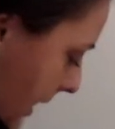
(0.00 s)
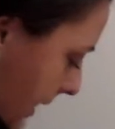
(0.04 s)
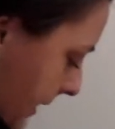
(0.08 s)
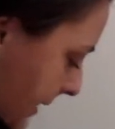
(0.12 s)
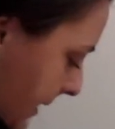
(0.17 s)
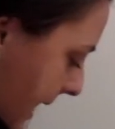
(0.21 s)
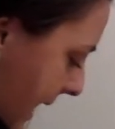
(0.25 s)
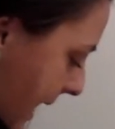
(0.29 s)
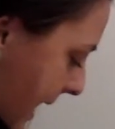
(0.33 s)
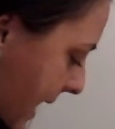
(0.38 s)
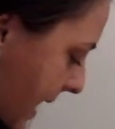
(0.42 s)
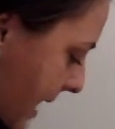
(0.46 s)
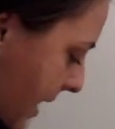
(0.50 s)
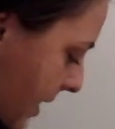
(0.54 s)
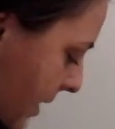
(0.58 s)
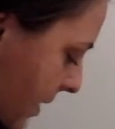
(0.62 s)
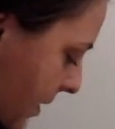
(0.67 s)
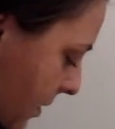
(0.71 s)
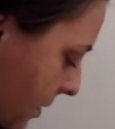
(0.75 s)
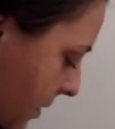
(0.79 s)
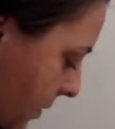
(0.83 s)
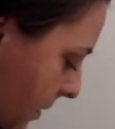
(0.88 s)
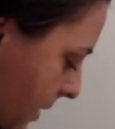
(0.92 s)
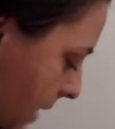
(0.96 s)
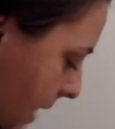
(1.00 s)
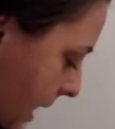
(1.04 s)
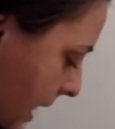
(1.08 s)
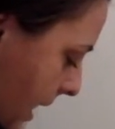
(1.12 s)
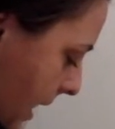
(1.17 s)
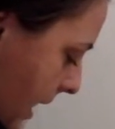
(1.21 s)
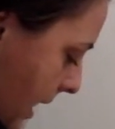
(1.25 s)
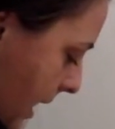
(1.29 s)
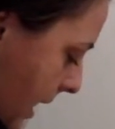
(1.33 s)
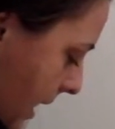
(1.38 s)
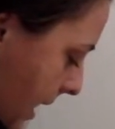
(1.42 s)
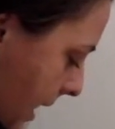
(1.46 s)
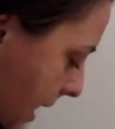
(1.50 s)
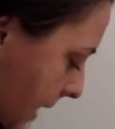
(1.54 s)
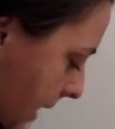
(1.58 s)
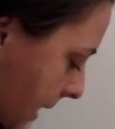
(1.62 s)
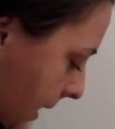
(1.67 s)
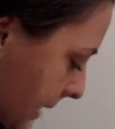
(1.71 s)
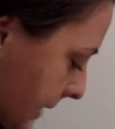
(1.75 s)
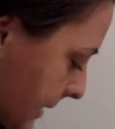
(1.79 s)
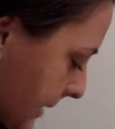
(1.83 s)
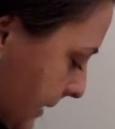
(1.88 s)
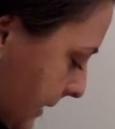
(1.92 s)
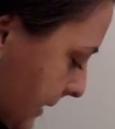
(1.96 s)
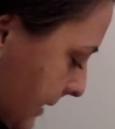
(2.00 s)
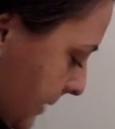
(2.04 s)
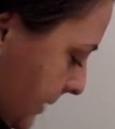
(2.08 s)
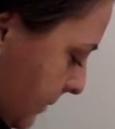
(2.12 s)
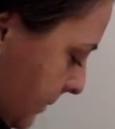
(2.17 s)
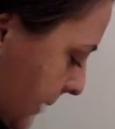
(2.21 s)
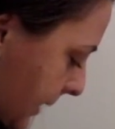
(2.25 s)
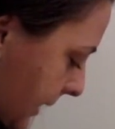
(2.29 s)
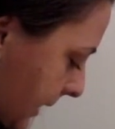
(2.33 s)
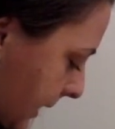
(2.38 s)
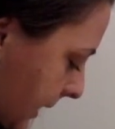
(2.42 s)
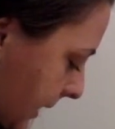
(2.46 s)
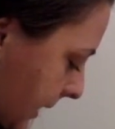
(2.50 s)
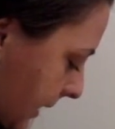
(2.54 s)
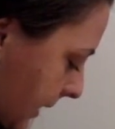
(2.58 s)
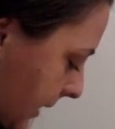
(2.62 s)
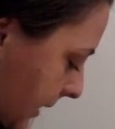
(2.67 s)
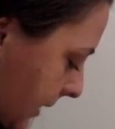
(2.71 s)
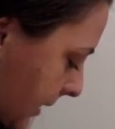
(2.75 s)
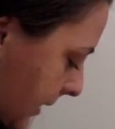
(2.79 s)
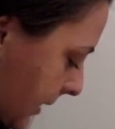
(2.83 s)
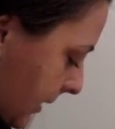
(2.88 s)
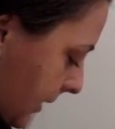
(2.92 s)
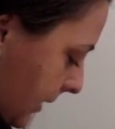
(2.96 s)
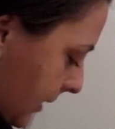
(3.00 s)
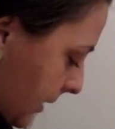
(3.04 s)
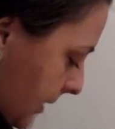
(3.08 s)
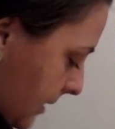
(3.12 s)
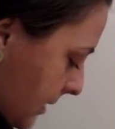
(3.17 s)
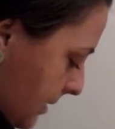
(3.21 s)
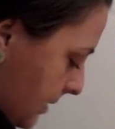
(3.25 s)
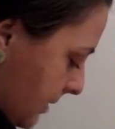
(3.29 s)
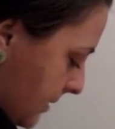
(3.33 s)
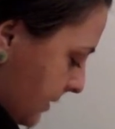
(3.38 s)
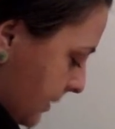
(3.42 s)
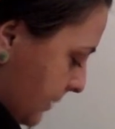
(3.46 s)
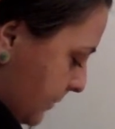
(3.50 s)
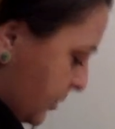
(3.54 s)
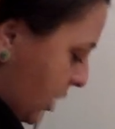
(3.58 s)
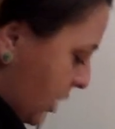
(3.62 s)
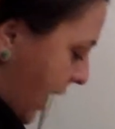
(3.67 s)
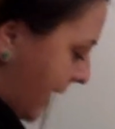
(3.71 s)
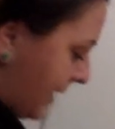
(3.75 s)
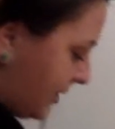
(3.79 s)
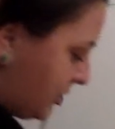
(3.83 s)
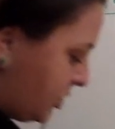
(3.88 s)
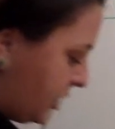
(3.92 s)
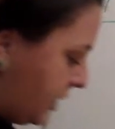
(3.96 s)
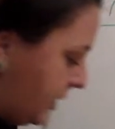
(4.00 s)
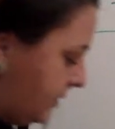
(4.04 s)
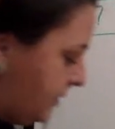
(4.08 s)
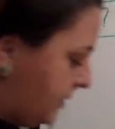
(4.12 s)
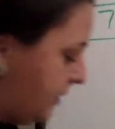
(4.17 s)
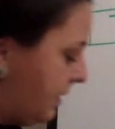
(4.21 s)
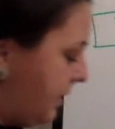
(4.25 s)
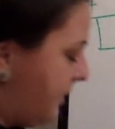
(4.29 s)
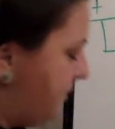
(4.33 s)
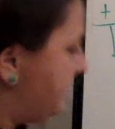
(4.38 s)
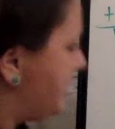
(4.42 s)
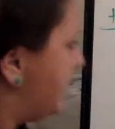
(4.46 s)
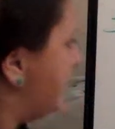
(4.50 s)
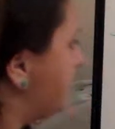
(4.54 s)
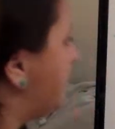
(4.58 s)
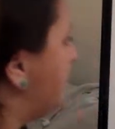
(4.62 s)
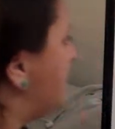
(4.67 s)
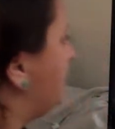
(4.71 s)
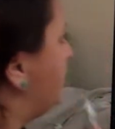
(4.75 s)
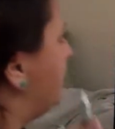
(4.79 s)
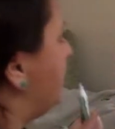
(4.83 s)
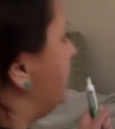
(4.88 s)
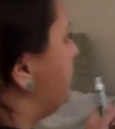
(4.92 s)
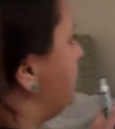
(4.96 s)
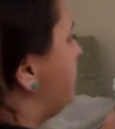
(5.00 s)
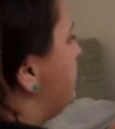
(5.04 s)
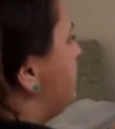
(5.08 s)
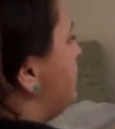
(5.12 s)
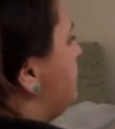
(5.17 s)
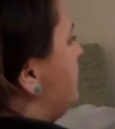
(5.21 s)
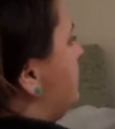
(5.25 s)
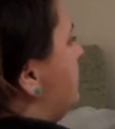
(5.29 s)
Now it's going to be subtraction of decimals.